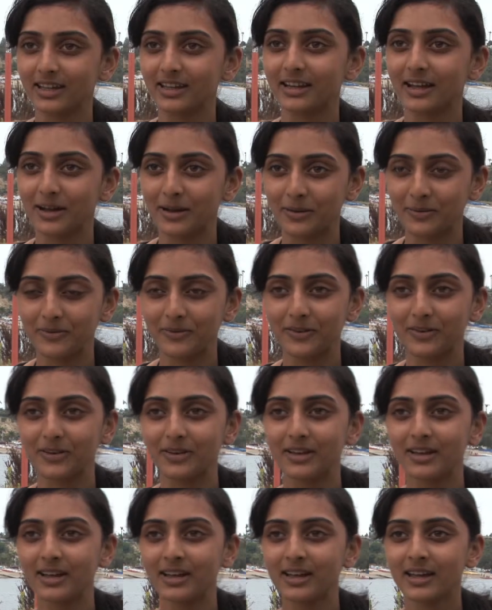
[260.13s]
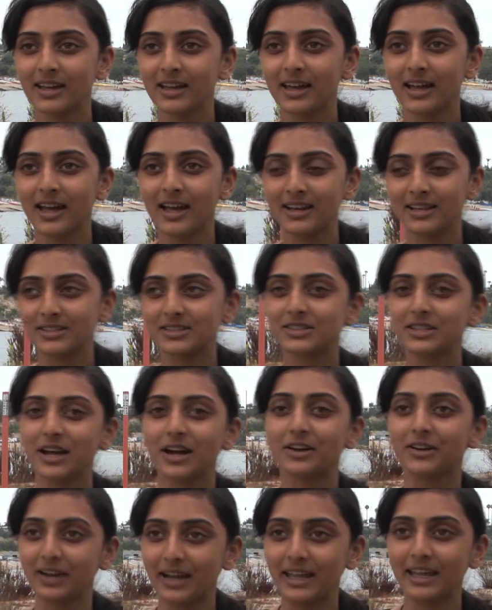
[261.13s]
and helpful, and it's
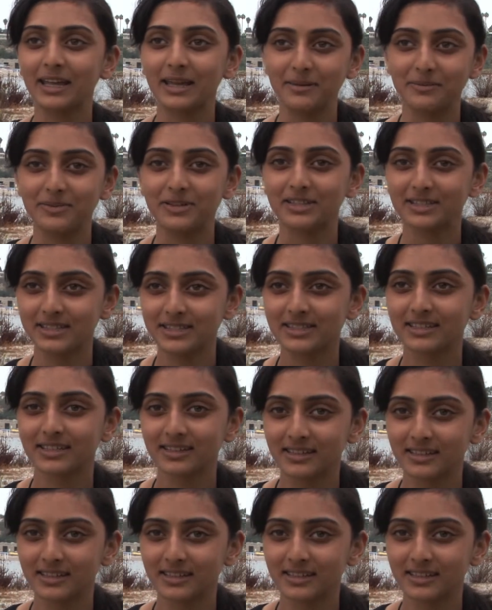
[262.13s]
a great campus.